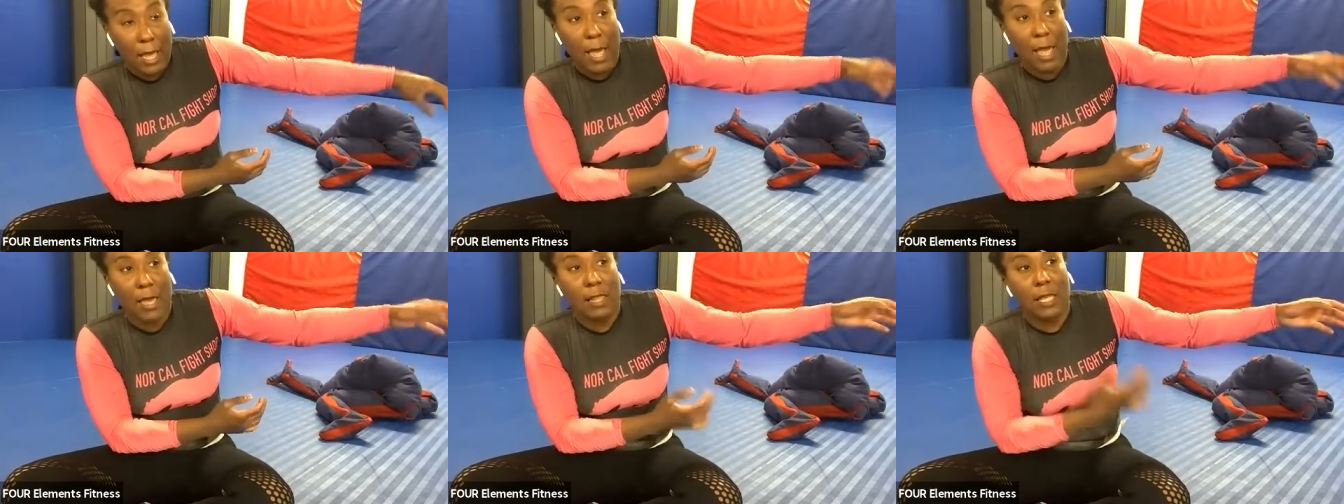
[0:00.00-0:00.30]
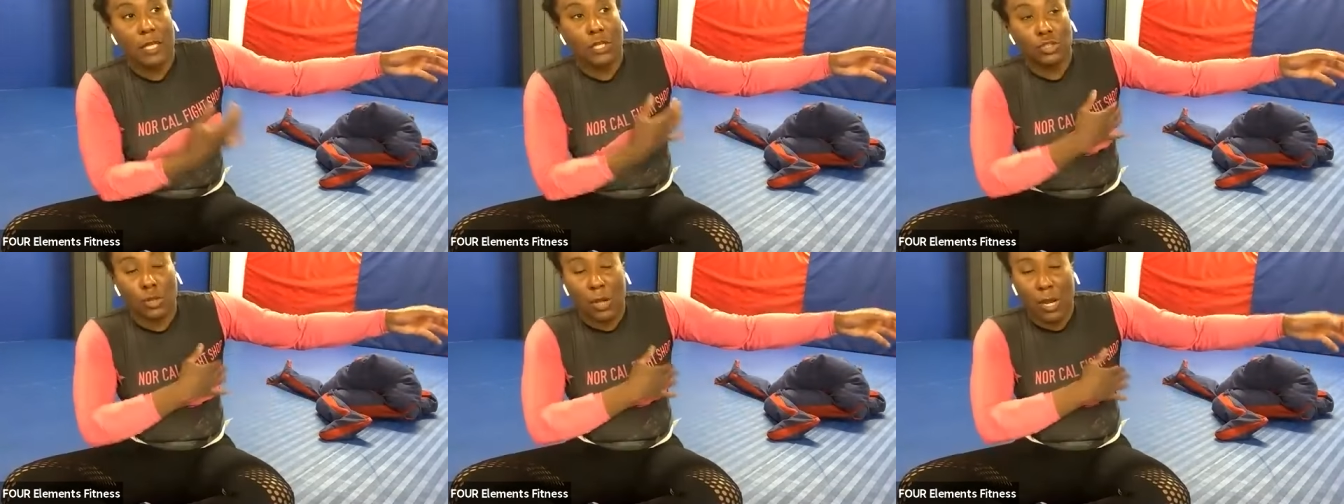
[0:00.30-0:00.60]
and
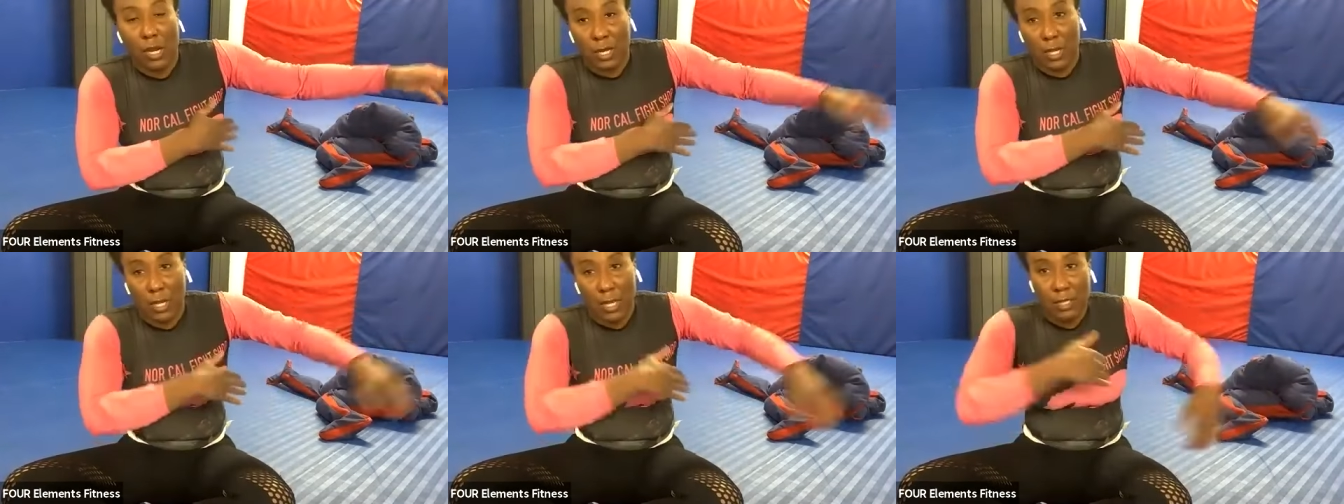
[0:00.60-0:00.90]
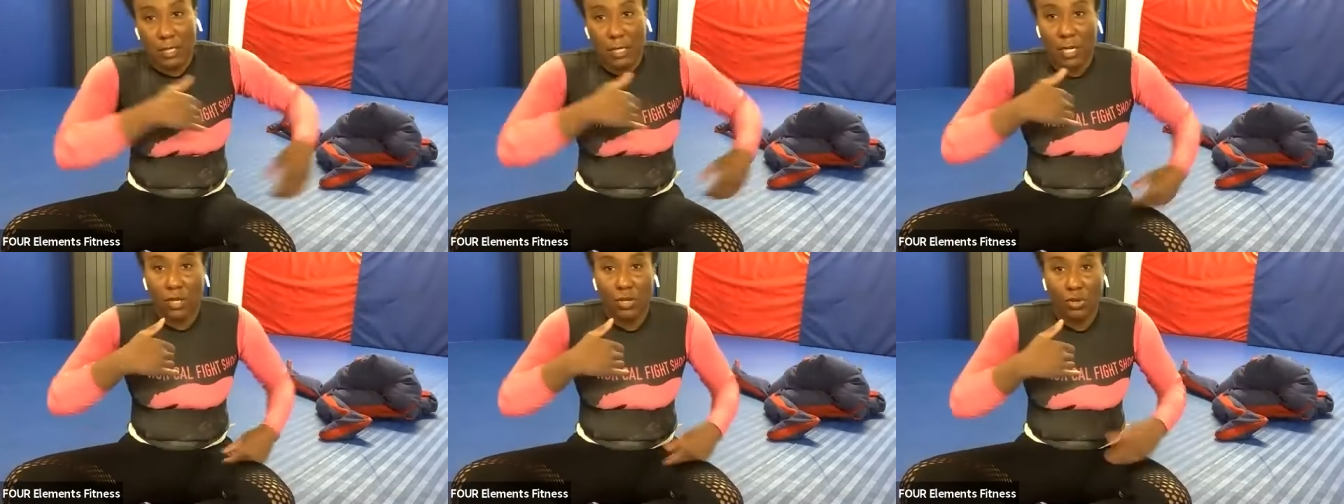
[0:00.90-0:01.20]
then try to
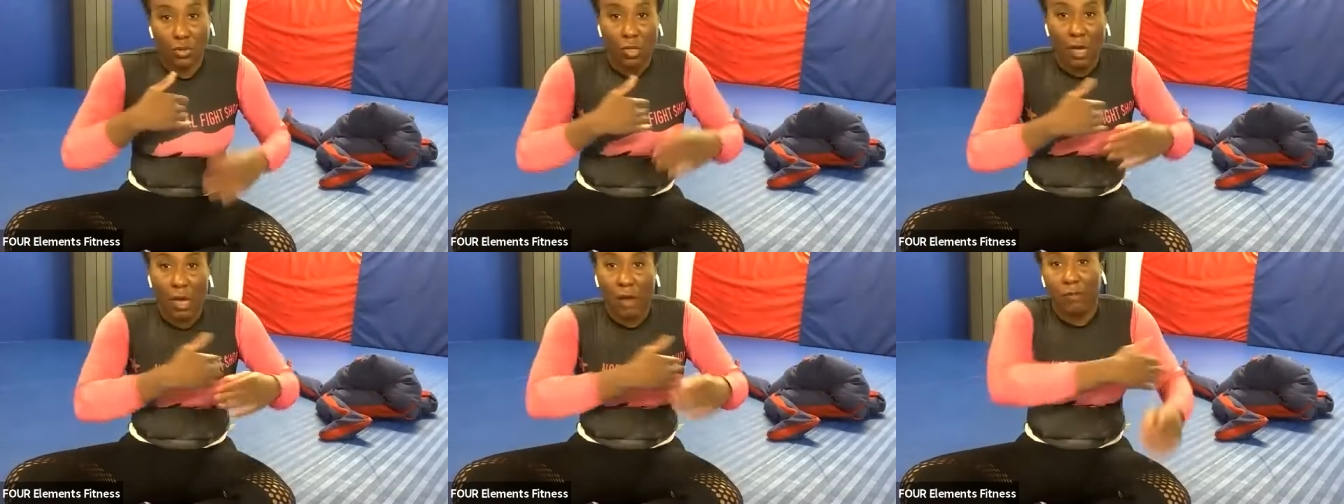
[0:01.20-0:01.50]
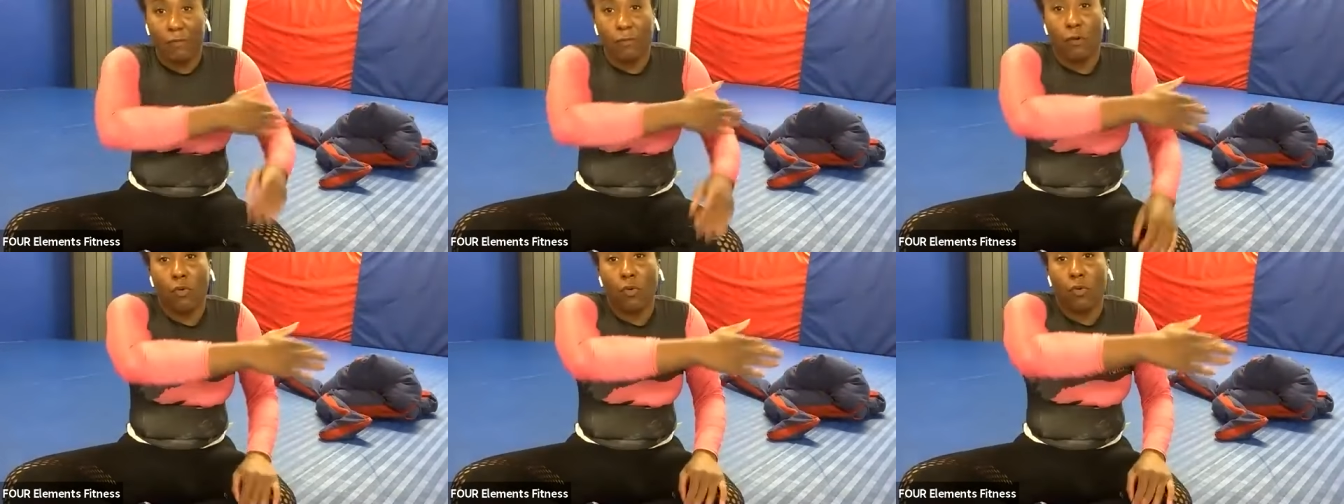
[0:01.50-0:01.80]
continue
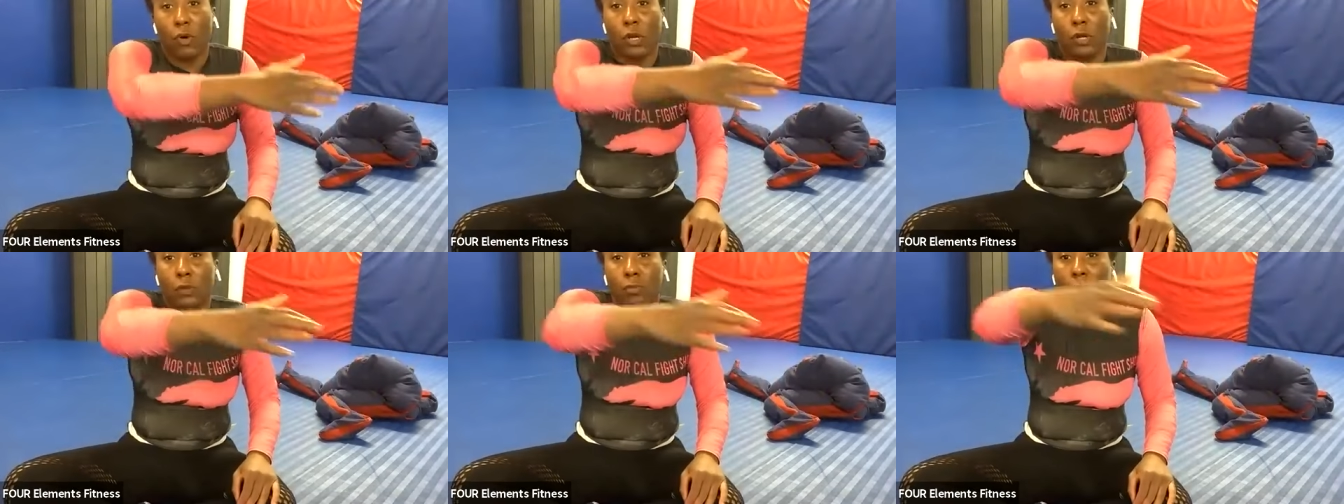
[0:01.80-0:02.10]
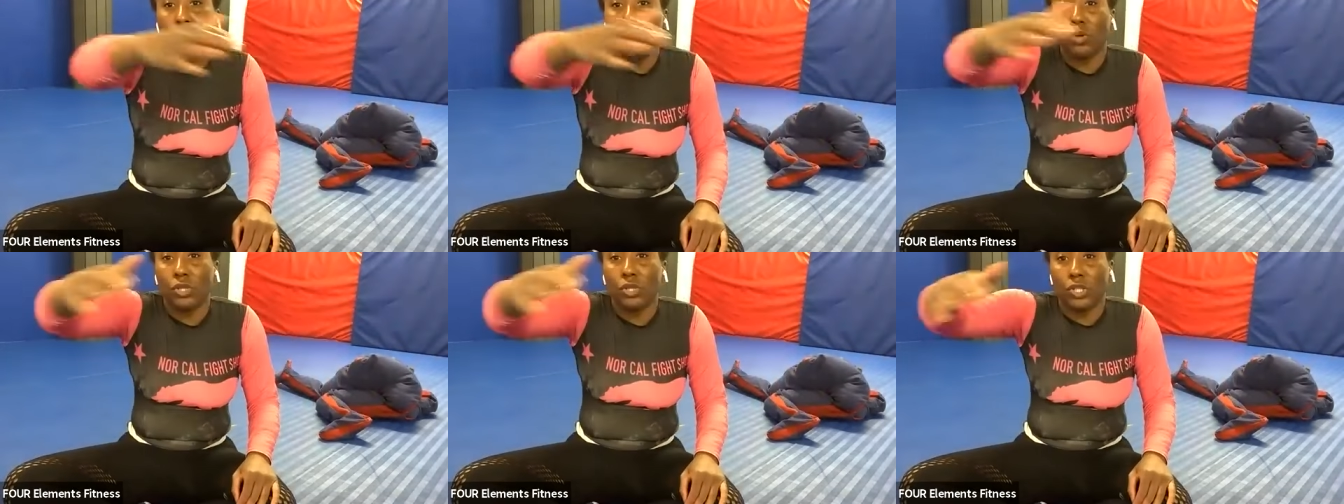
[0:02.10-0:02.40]
that forward
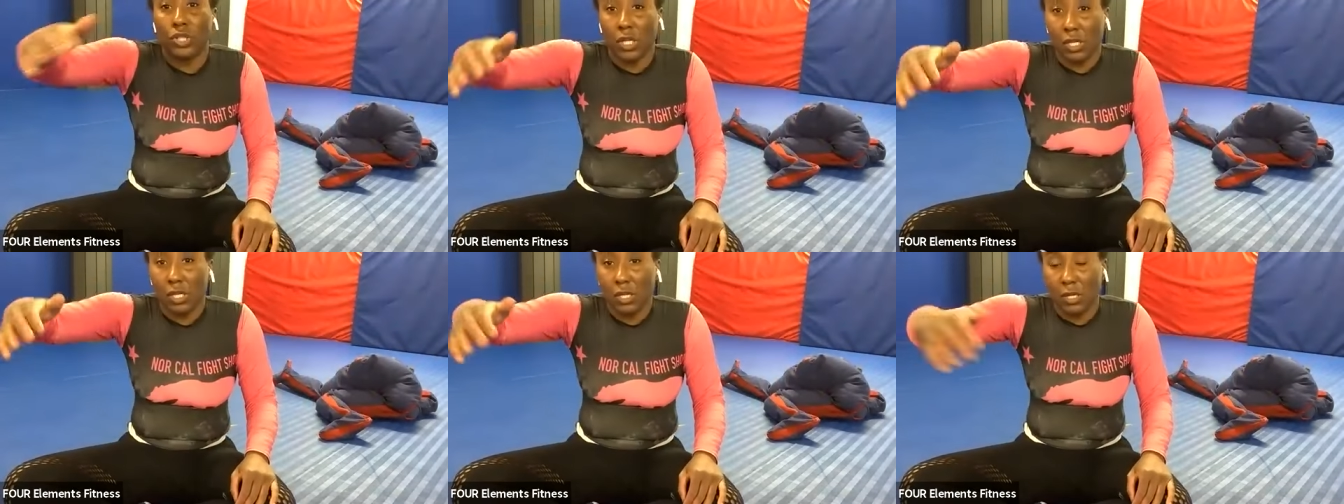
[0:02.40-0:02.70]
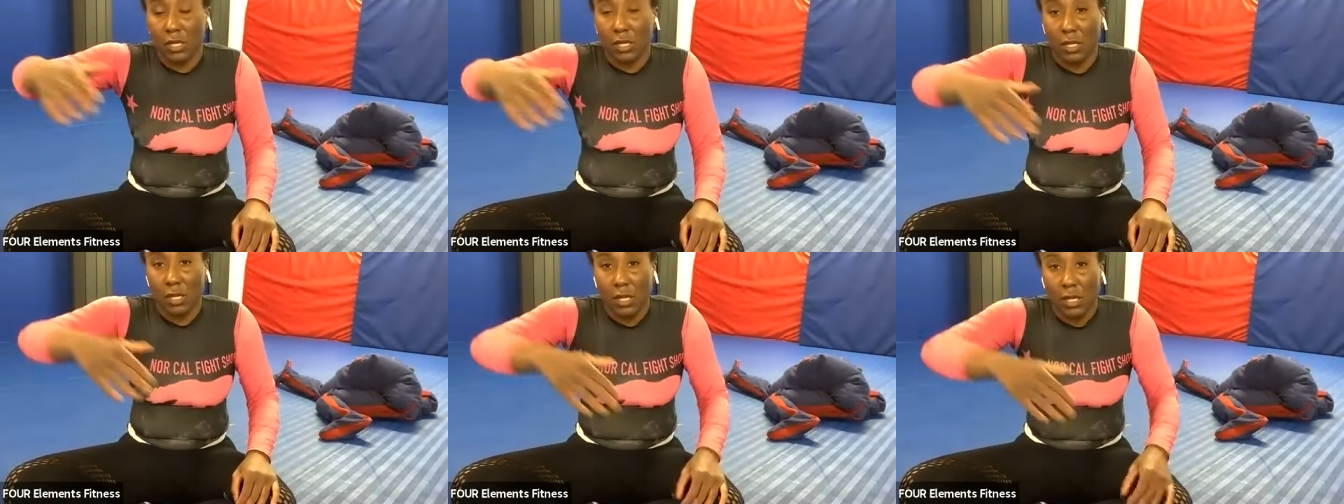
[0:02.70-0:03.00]

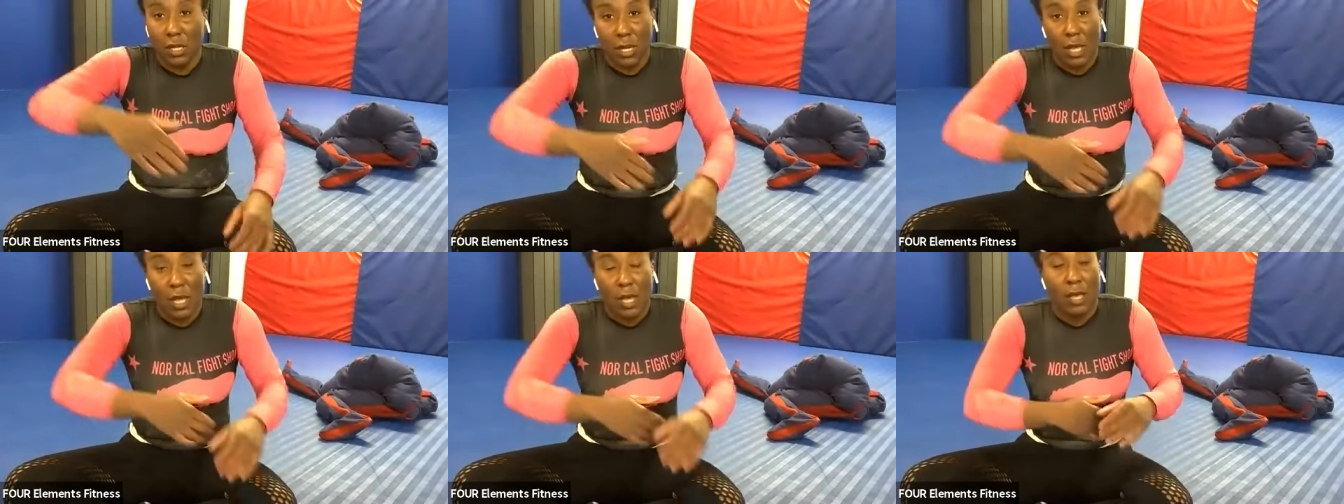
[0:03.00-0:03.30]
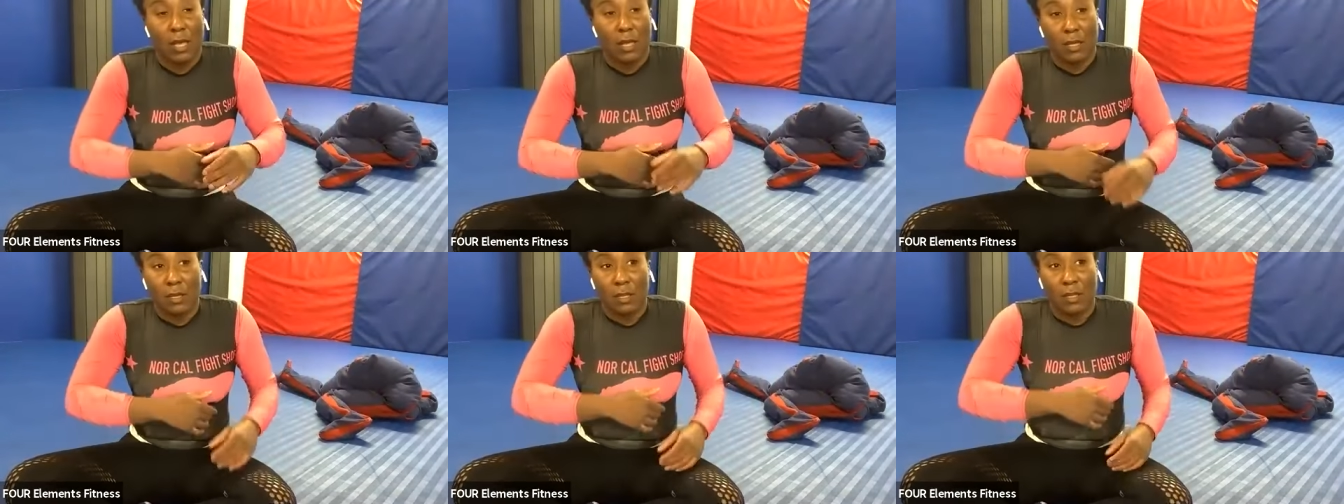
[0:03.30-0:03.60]
motion
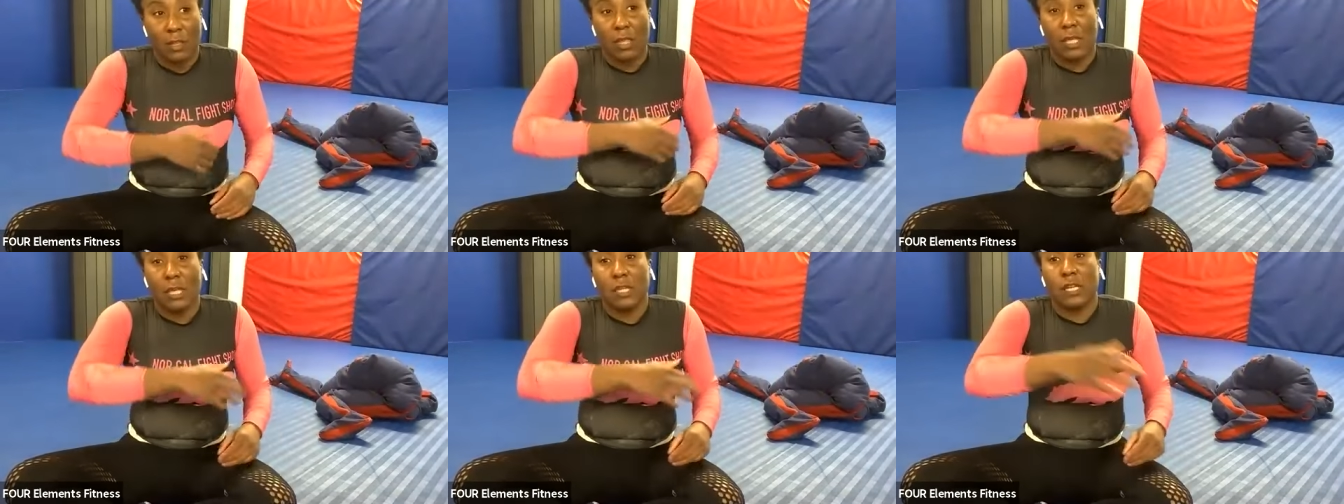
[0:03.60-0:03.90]
the